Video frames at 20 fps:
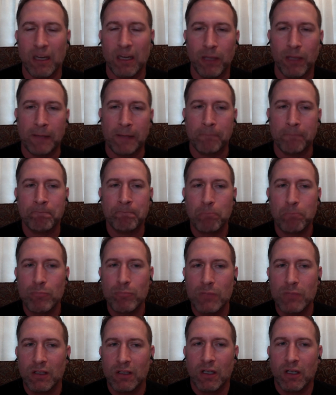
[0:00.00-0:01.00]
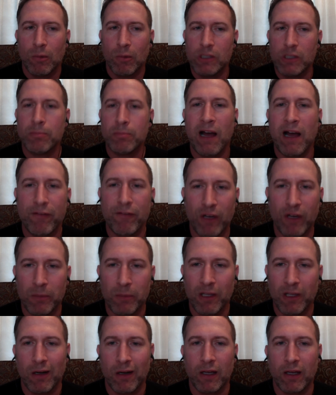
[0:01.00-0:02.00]
like, where'd you buy it from?
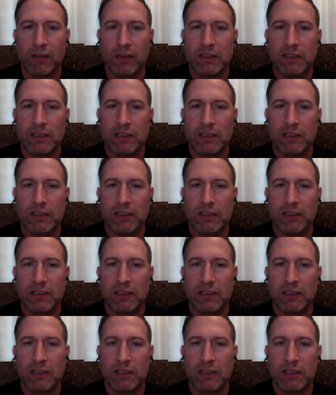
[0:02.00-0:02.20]
And they're like,